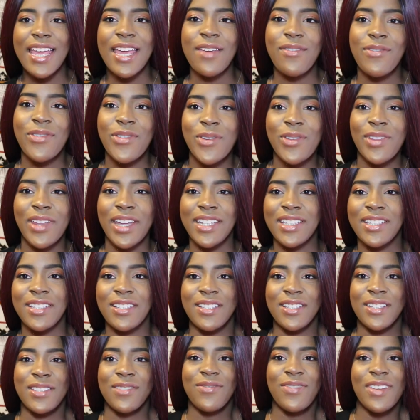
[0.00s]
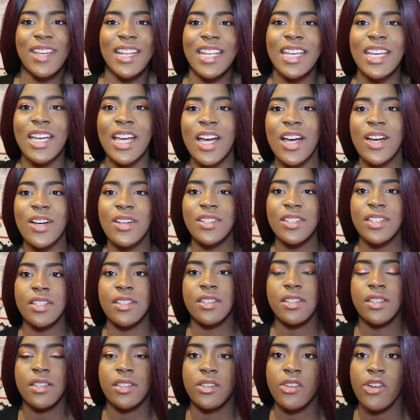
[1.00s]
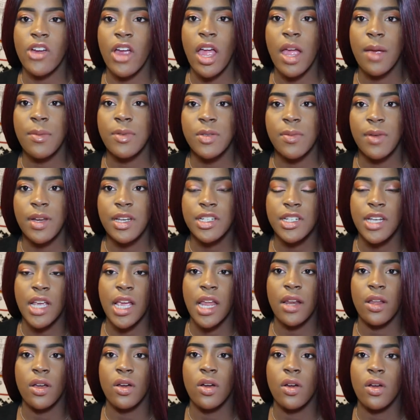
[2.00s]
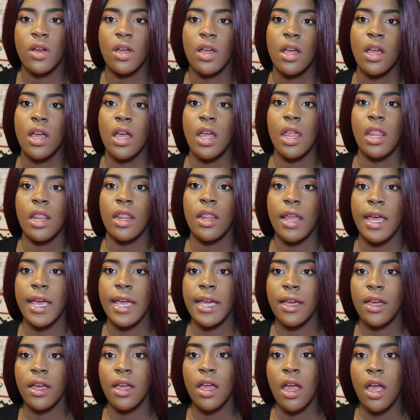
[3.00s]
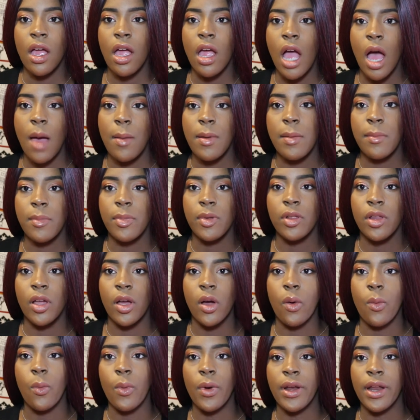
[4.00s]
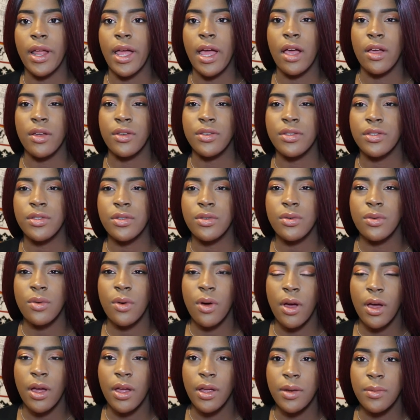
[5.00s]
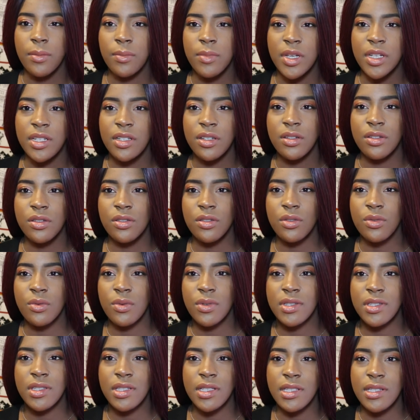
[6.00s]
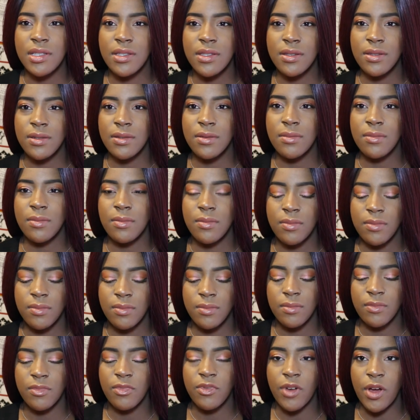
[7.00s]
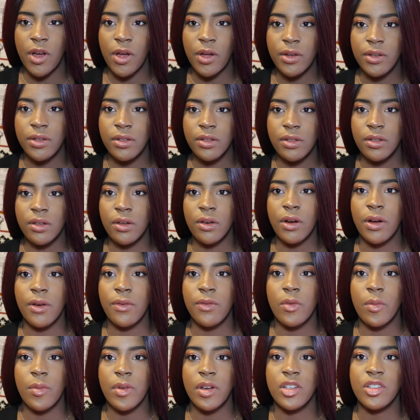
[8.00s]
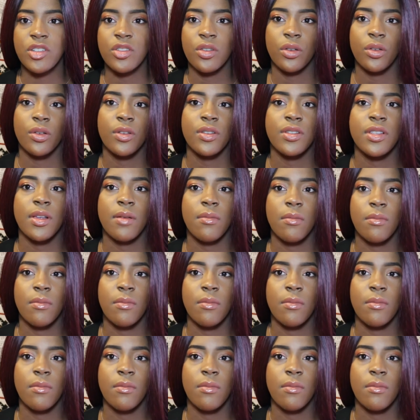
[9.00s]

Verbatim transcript: if you liked this video, to subscribe to my channel, like, comment below what else you want me to do with this vault, or if you want me to show you